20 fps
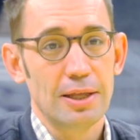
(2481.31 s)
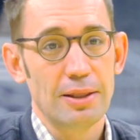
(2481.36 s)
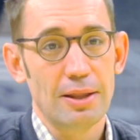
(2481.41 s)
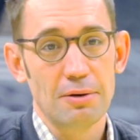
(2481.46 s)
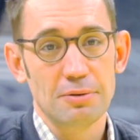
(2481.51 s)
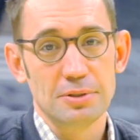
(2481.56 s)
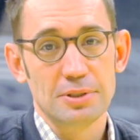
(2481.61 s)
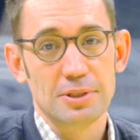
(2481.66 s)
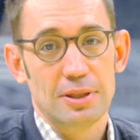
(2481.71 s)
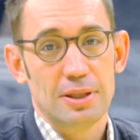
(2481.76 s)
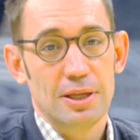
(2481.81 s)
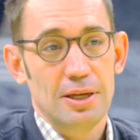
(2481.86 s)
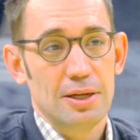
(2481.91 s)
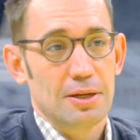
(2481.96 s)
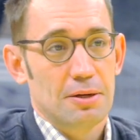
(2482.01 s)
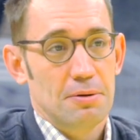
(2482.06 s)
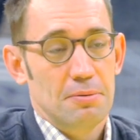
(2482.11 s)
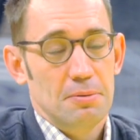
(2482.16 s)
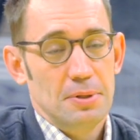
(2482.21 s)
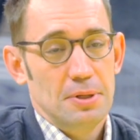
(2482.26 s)
And that was the
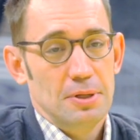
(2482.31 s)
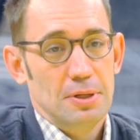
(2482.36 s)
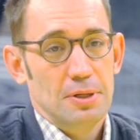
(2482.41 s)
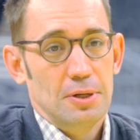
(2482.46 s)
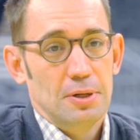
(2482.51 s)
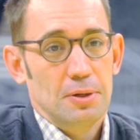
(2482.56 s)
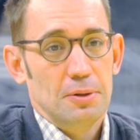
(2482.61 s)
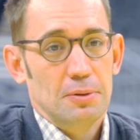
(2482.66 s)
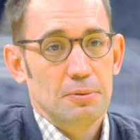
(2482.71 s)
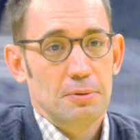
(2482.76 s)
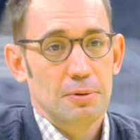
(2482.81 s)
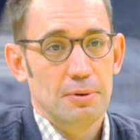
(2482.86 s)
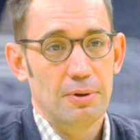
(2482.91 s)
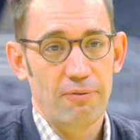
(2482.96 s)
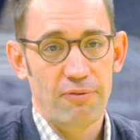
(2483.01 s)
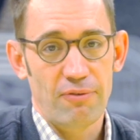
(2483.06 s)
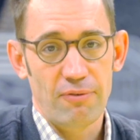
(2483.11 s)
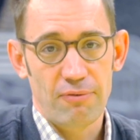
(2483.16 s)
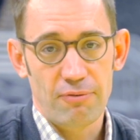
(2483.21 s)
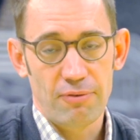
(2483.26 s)
thing. I mean, you know,
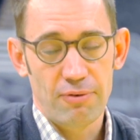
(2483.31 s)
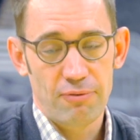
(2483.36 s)
if,